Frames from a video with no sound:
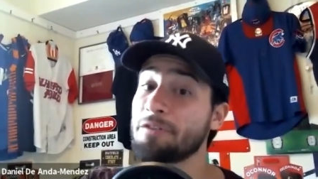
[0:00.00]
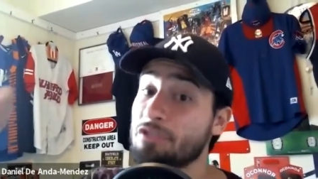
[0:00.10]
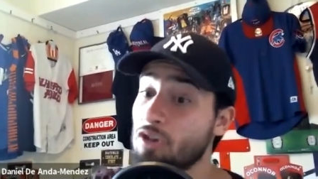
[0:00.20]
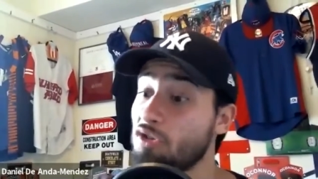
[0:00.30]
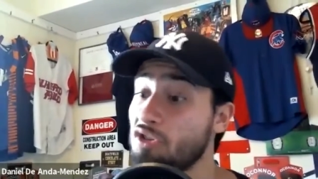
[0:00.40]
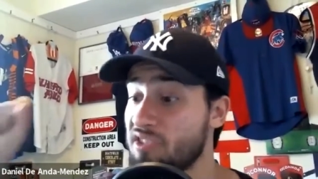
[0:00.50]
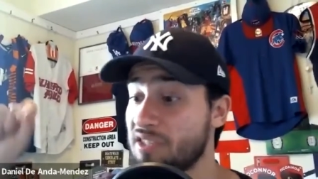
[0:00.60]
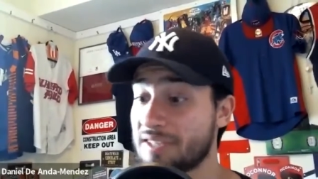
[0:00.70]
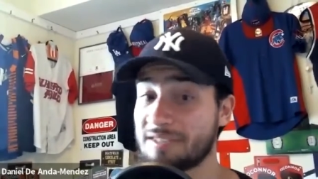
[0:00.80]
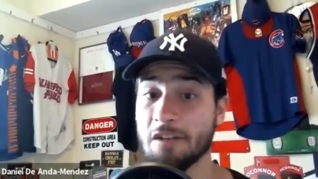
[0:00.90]
But so
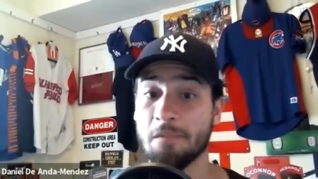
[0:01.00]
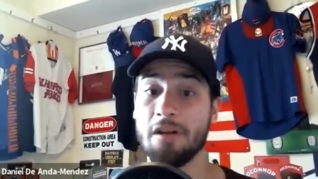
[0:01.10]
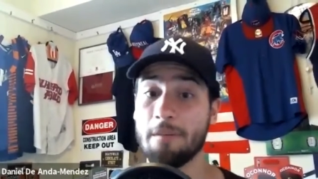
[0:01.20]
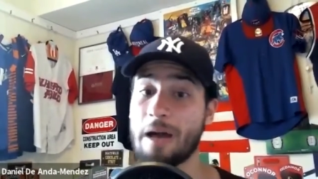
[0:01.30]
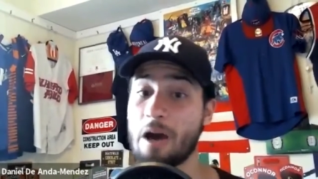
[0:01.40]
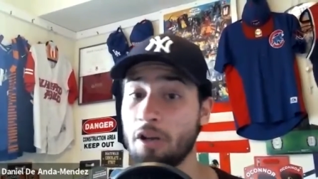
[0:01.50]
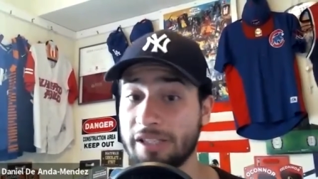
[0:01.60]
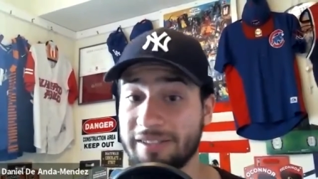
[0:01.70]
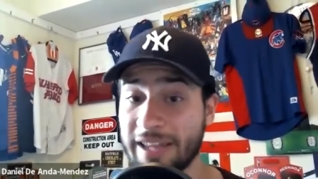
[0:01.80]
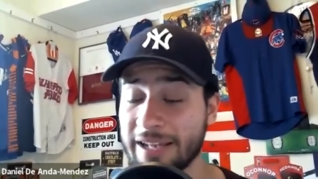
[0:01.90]
does this team. My
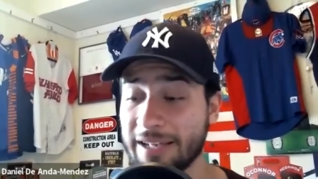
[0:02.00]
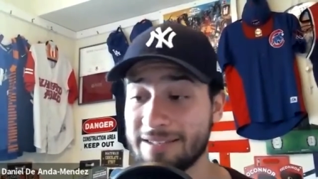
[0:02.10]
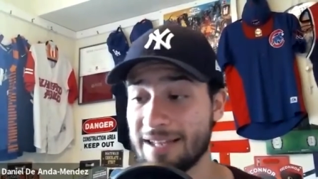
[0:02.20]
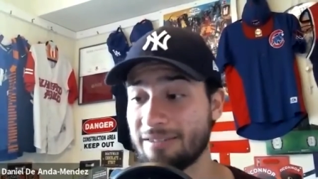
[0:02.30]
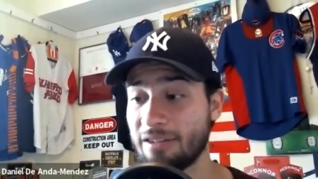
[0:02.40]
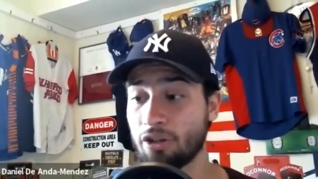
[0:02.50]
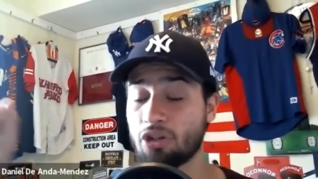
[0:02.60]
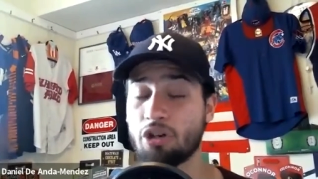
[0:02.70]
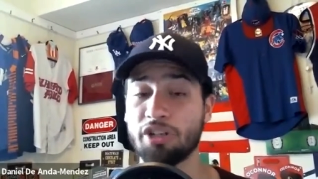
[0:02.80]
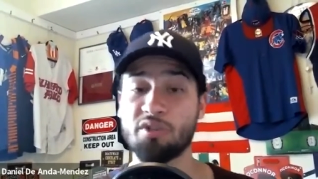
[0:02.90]
only thing is that
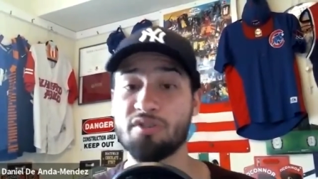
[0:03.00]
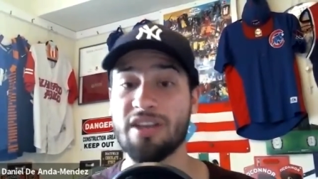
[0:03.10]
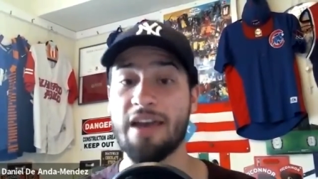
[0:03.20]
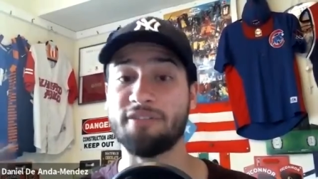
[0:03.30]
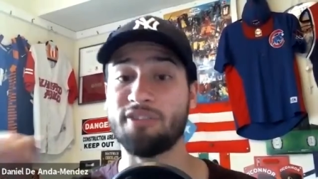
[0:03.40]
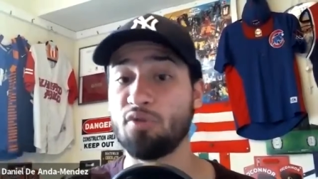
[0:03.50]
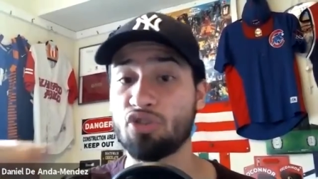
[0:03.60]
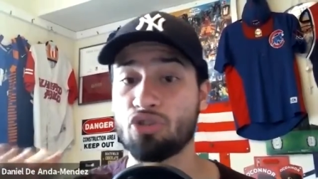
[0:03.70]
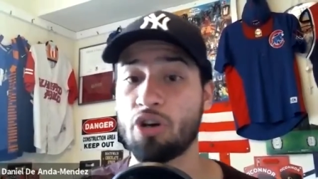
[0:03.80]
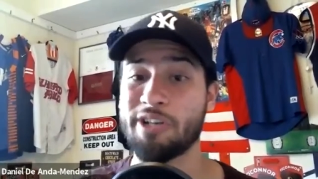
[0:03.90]
the Cardinals have
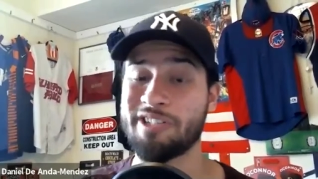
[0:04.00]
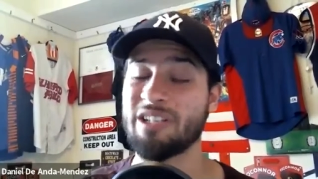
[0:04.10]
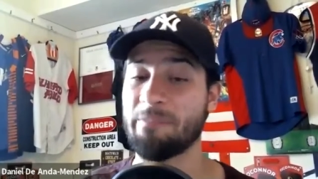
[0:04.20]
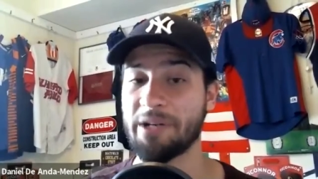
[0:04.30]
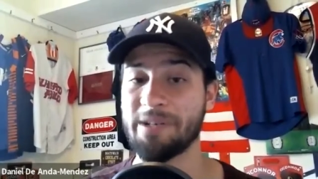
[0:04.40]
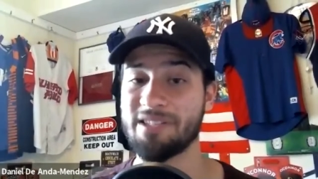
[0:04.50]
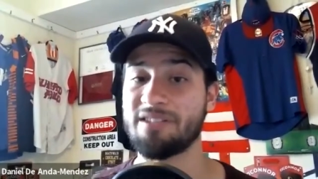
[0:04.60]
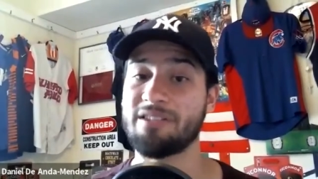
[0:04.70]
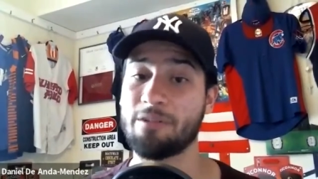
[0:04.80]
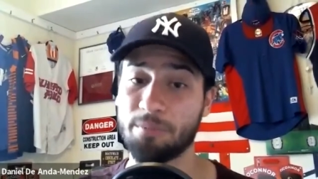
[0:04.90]
2 stars in
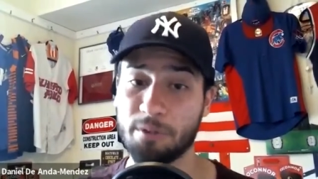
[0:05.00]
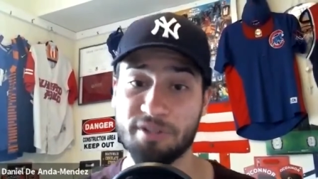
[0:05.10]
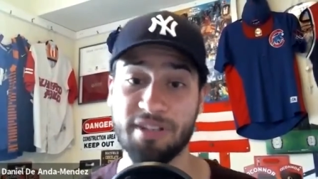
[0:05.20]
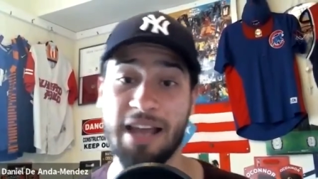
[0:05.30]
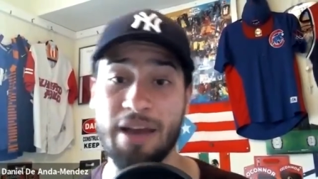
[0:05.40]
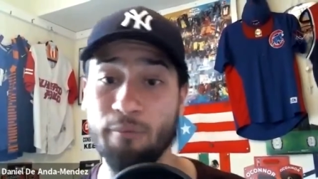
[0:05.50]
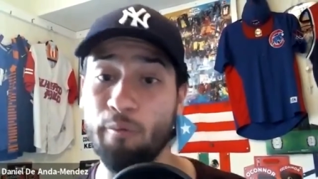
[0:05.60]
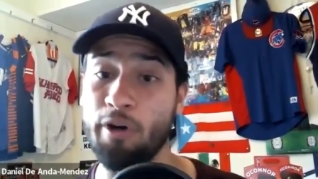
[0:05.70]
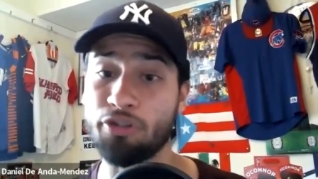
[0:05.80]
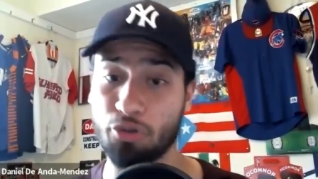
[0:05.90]
comparison to the Brewers that
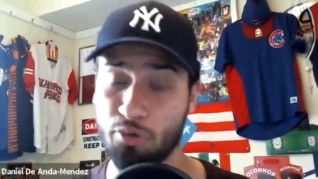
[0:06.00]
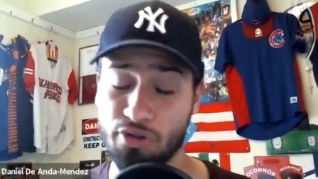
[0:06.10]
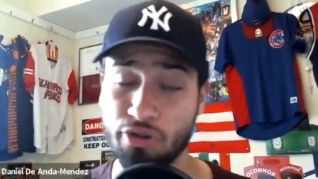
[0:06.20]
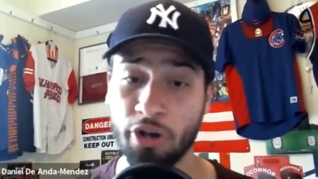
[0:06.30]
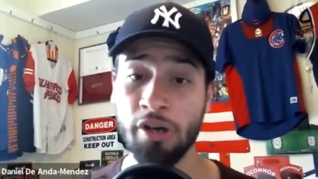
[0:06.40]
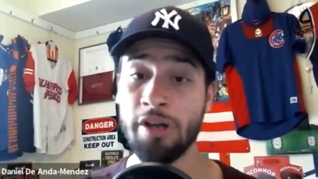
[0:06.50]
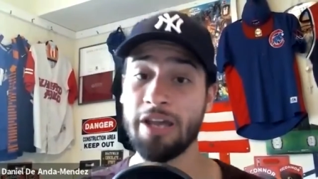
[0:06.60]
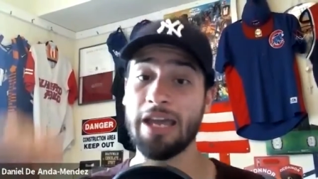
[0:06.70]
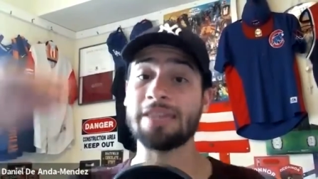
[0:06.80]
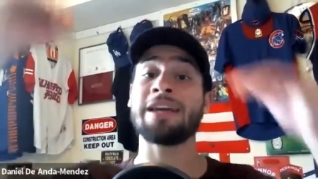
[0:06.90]
have 1 true star
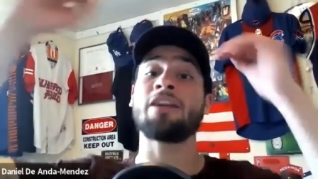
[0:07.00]
in